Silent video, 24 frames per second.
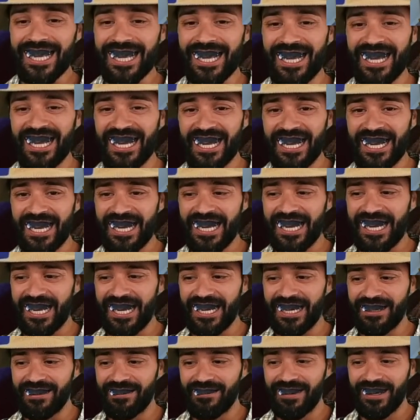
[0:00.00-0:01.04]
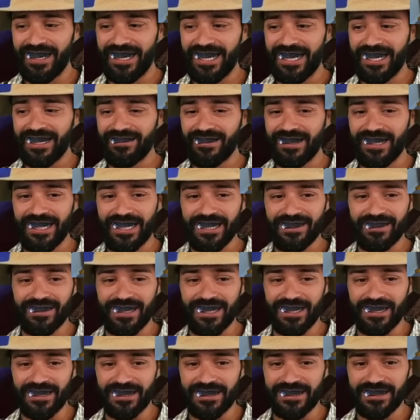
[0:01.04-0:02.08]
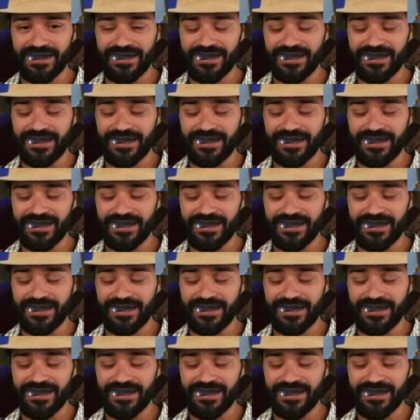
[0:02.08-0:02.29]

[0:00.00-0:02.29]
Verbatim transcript: ah. Well, well, well.